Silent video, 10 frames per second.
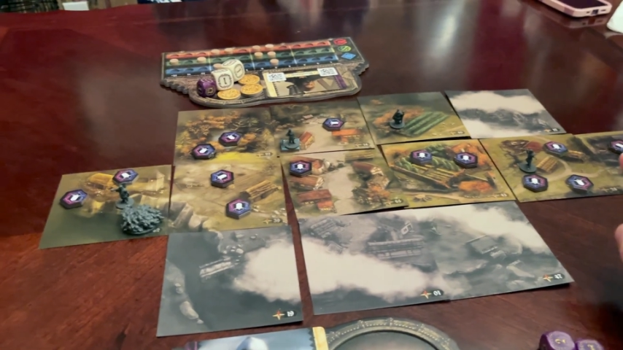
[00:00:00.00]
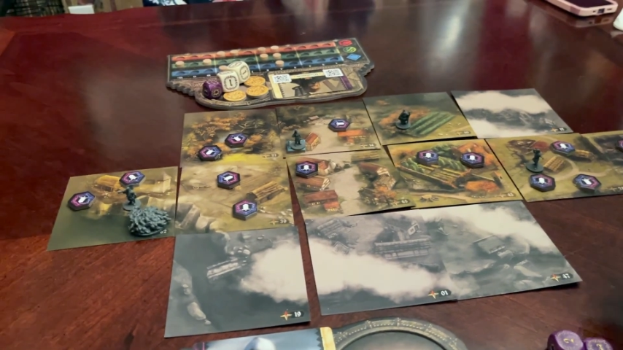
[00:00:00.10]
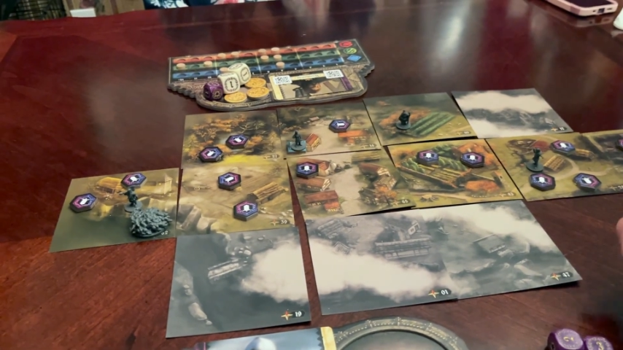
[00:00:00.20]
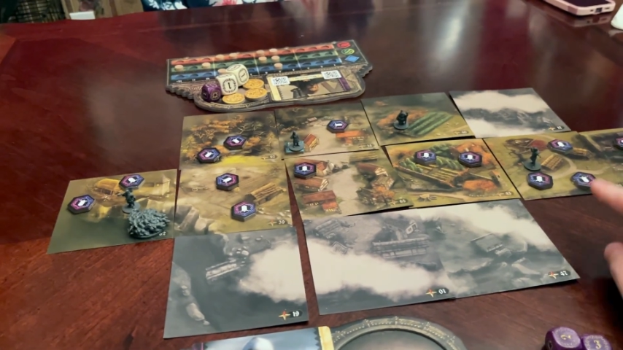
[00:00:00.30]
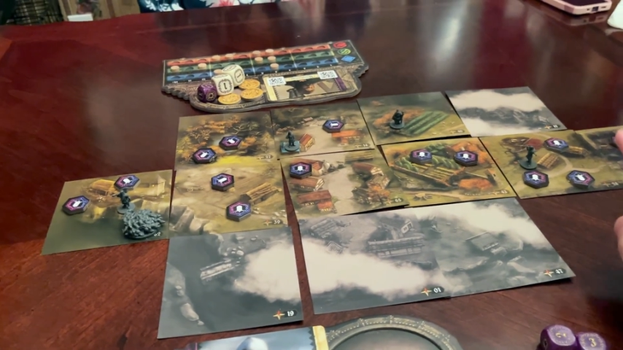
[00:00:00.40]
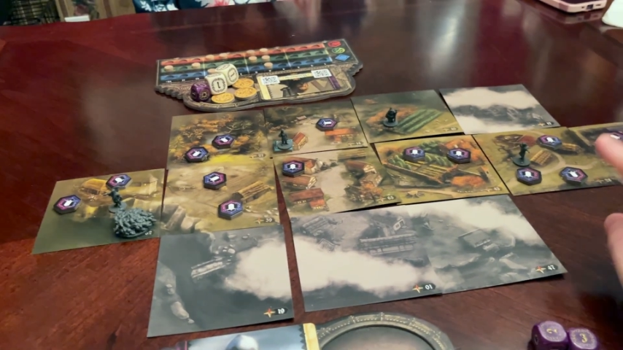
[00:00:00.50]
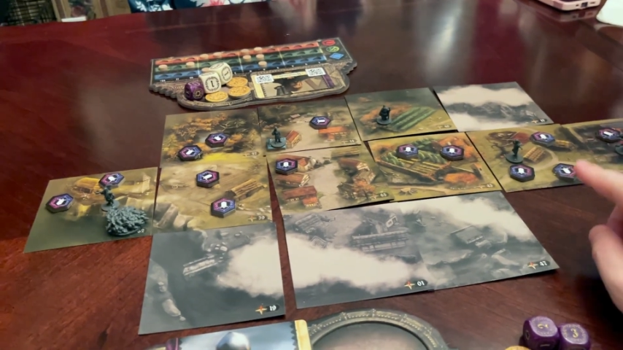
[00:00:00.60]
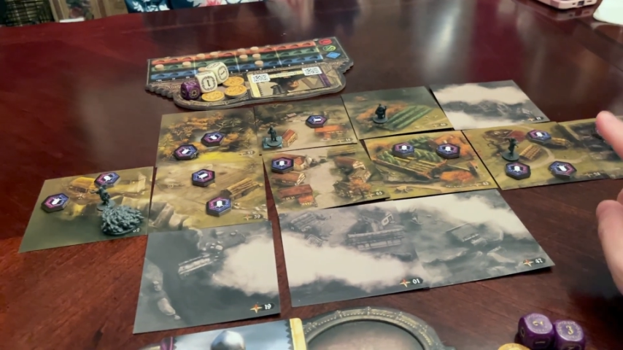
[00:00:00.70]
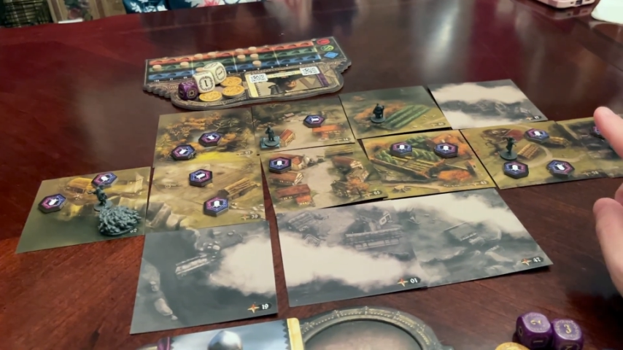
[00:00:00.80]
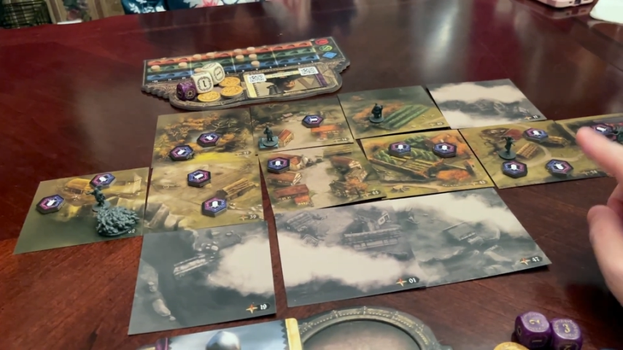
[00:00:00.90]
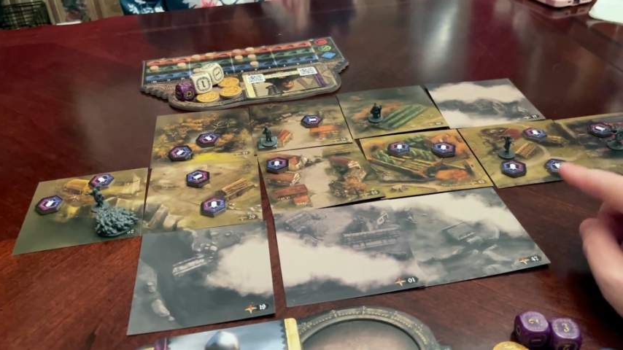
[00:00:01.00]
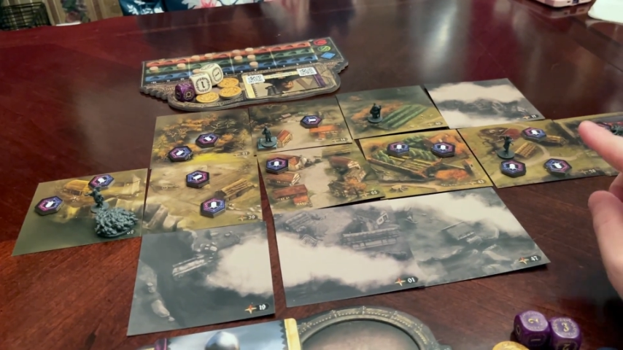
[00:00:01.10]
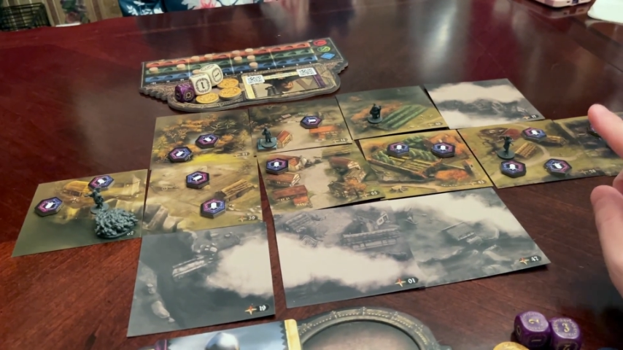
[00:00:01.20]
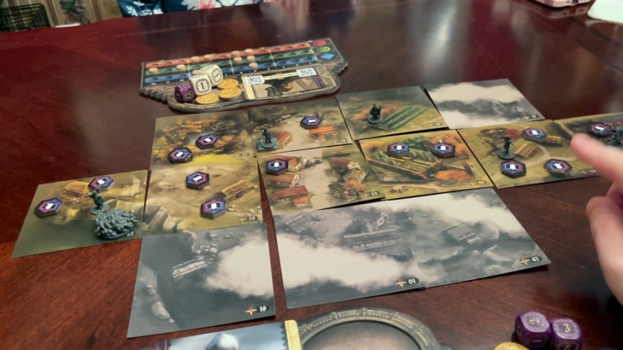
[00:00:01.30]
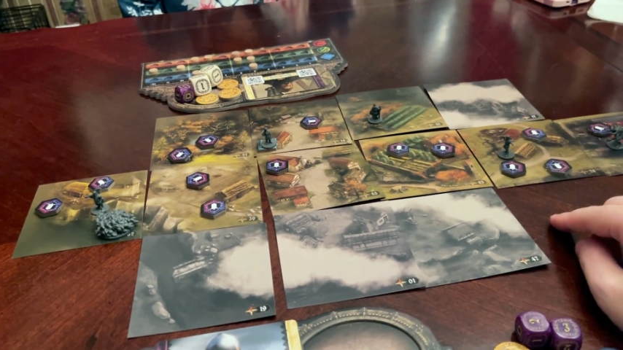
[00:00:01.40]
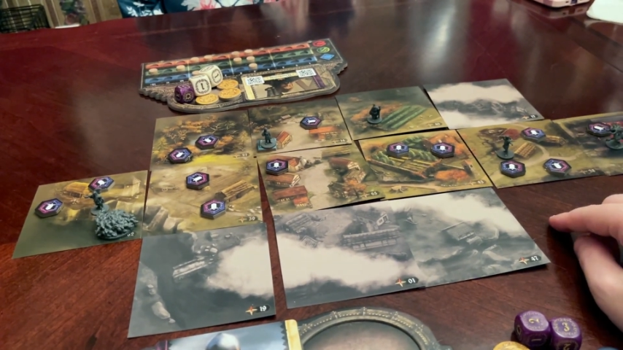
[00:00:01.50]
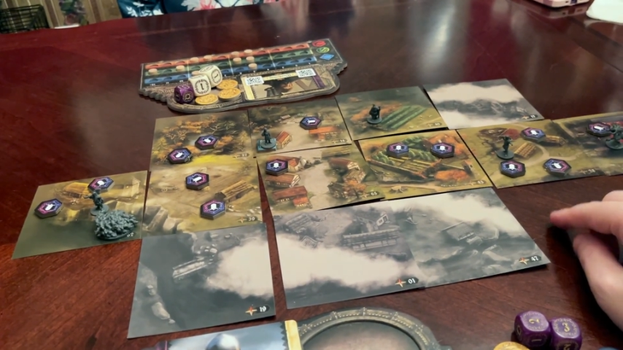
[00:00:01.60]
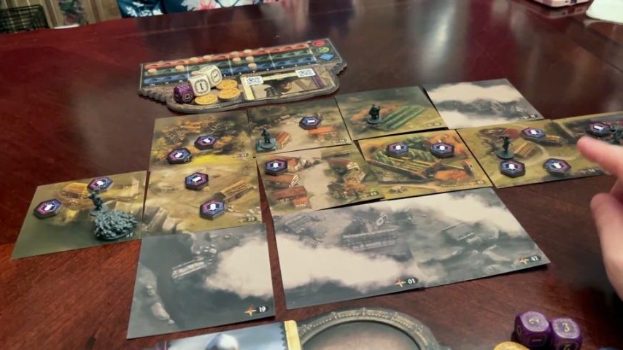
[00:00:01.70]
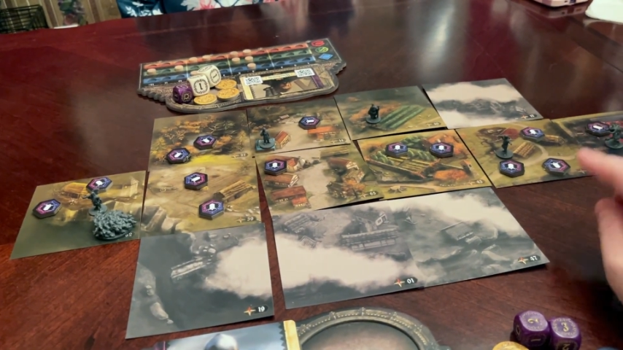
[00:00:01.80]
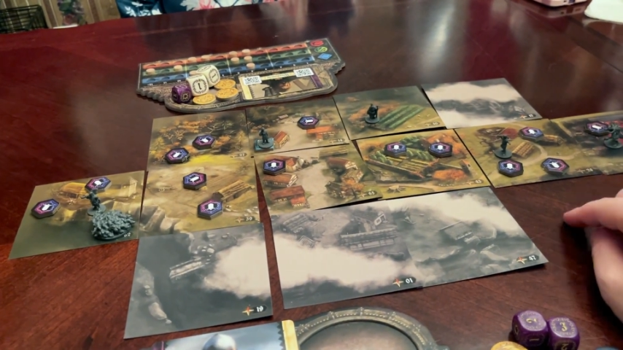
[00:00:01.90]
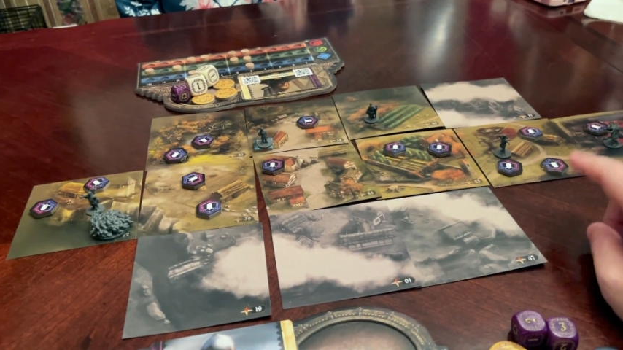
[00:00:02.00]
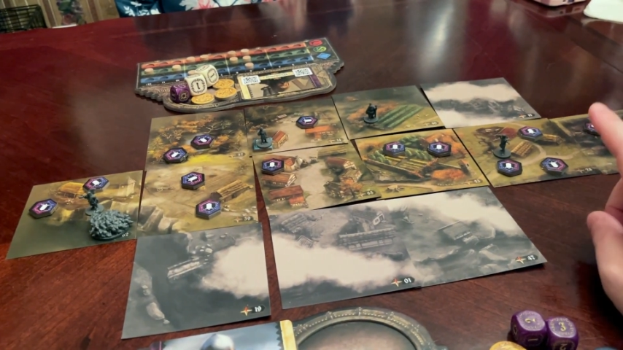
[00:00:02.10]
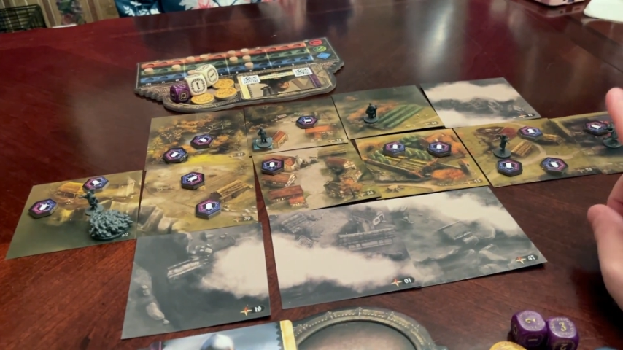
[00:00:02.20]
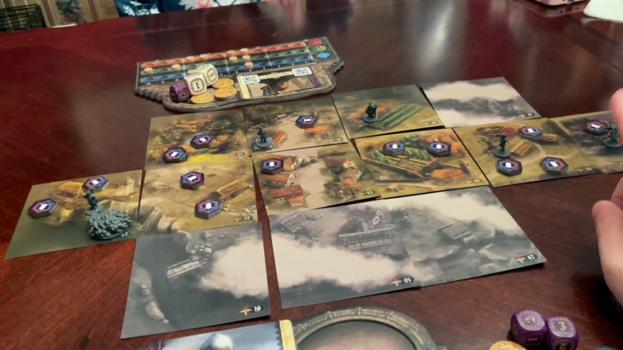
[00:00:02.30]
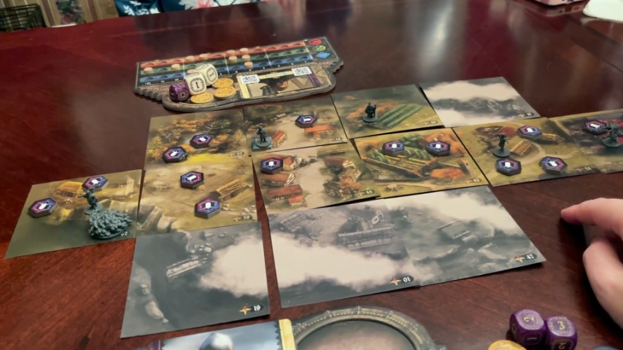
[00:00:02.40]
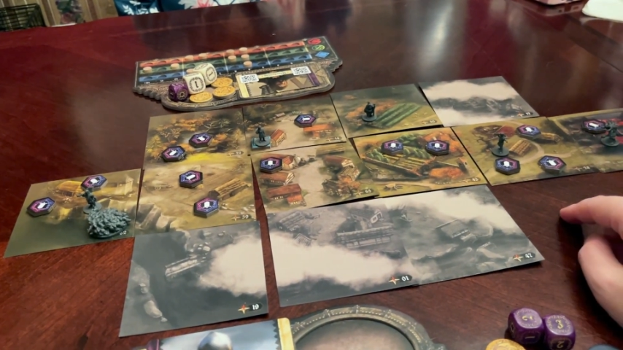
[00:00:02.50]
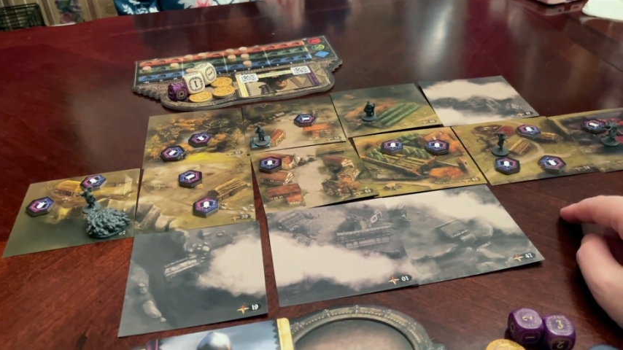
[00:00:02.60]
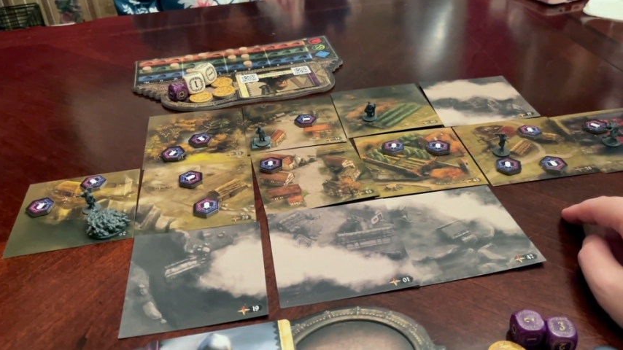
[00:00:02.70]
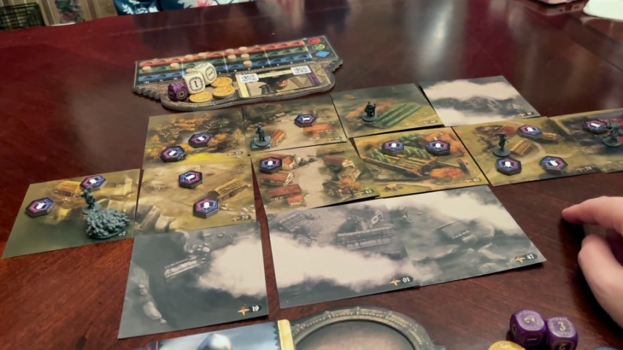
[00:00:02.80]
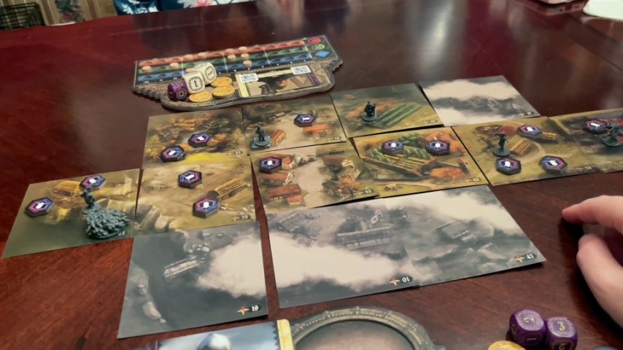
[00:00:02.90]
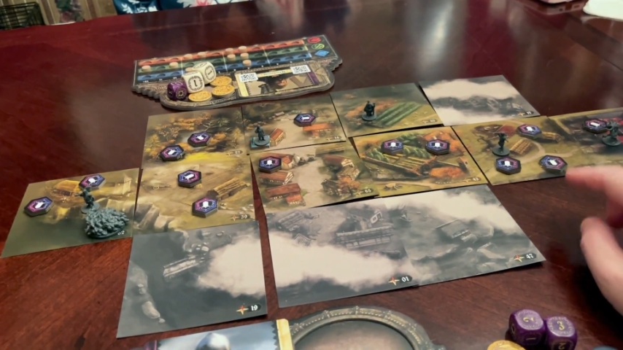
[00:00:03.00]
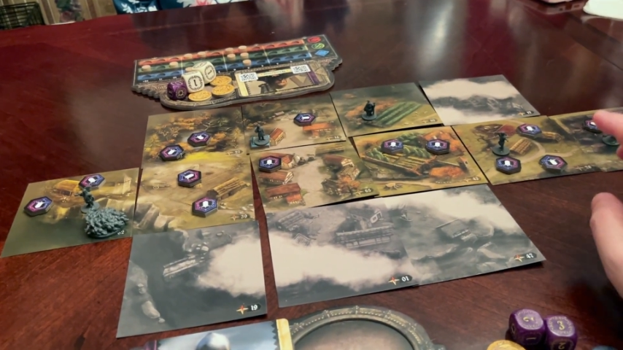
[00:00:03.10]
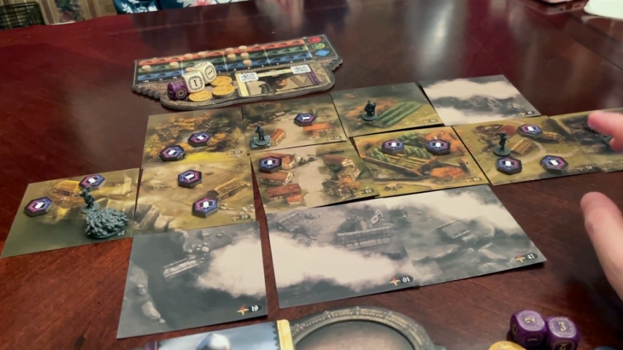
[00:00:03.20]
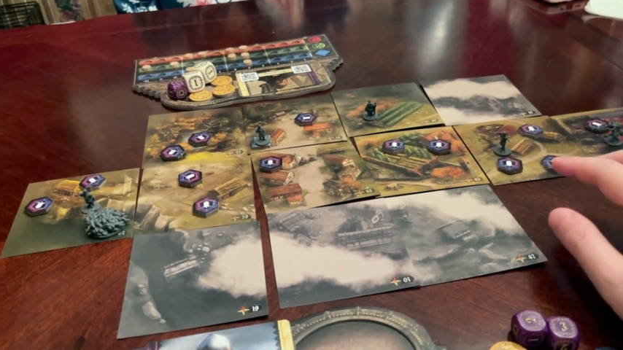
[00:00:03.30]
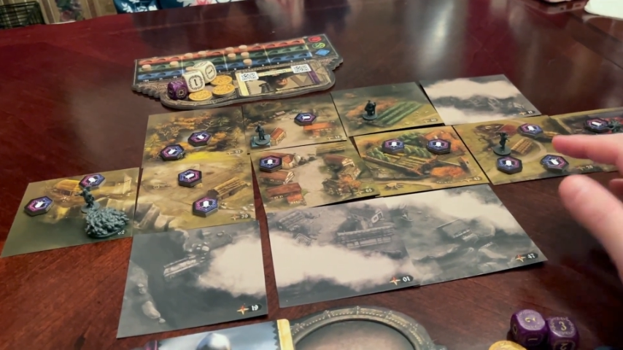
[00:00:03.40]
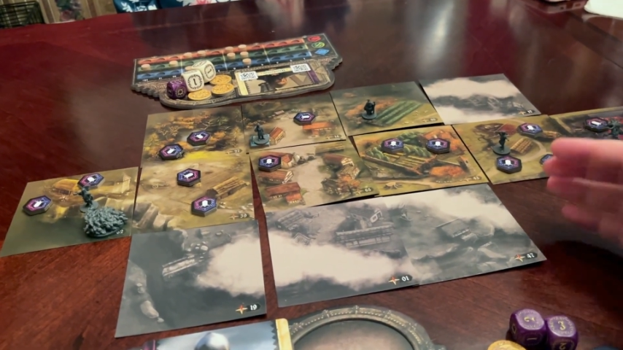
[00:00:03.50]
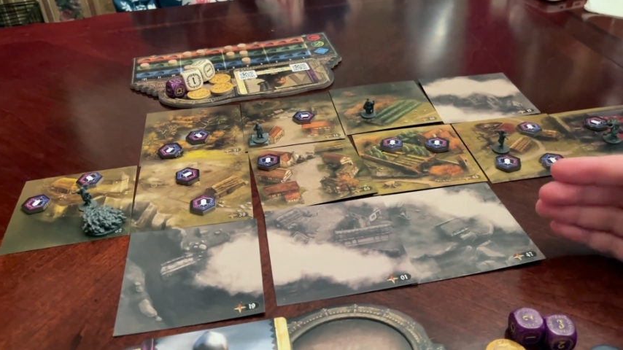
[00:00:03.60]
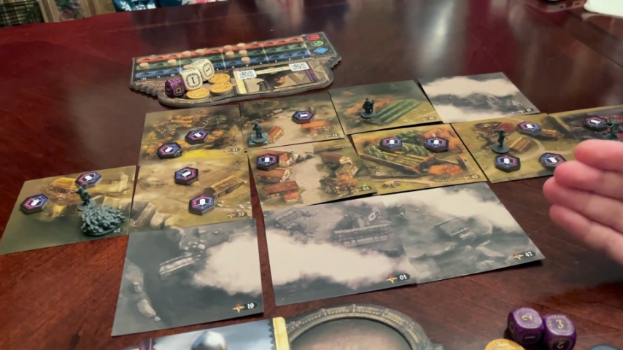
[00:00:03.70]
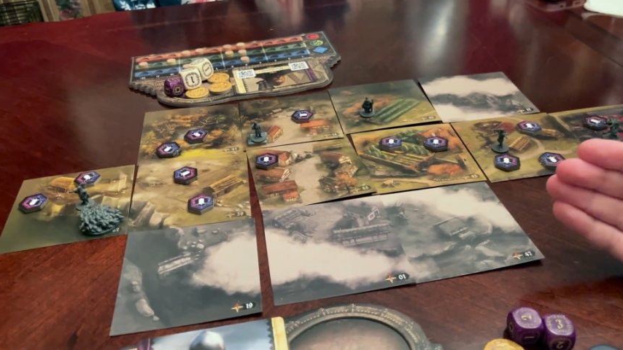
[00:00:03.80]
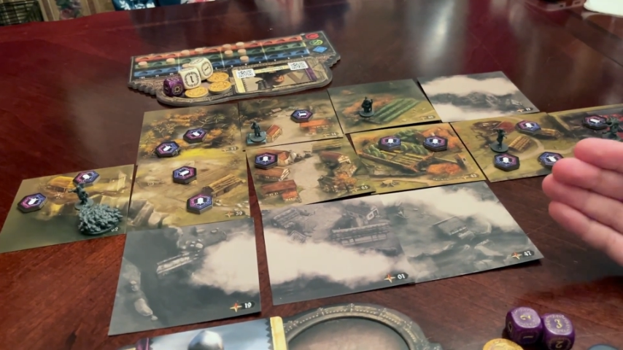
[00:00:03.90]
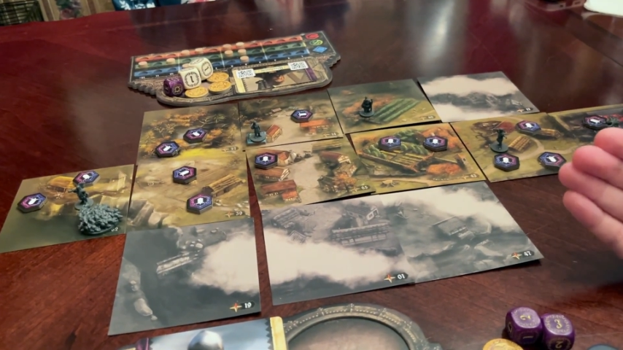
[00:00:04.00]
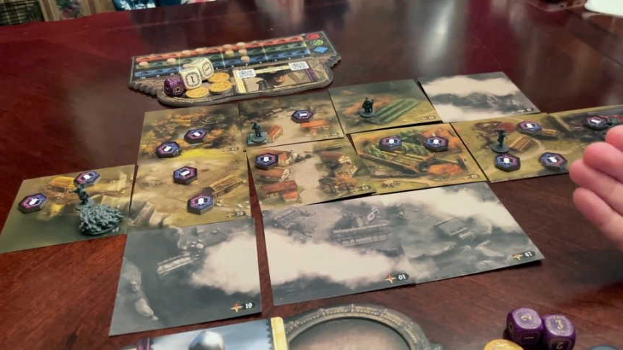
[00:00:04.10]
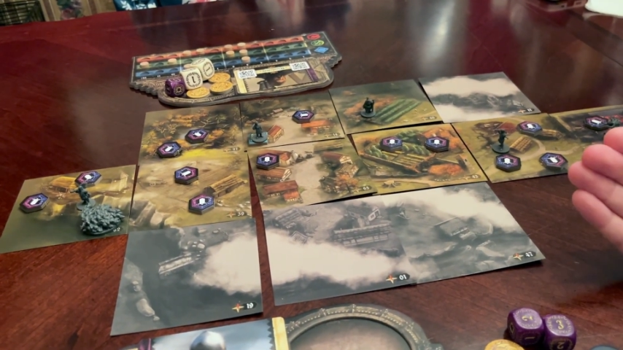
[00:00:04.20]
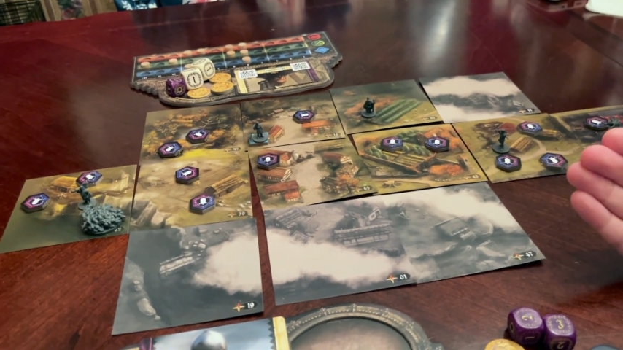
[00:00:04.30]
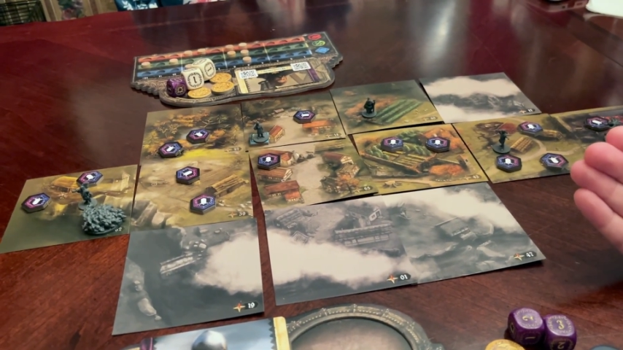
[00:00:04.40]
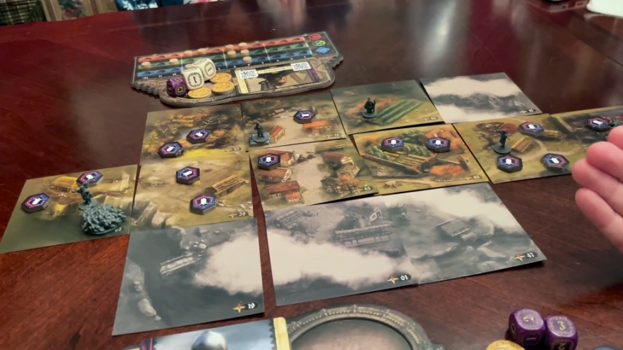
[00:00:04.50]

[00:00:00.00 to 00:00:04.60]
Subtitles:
No face is visible, so there are no lips to read.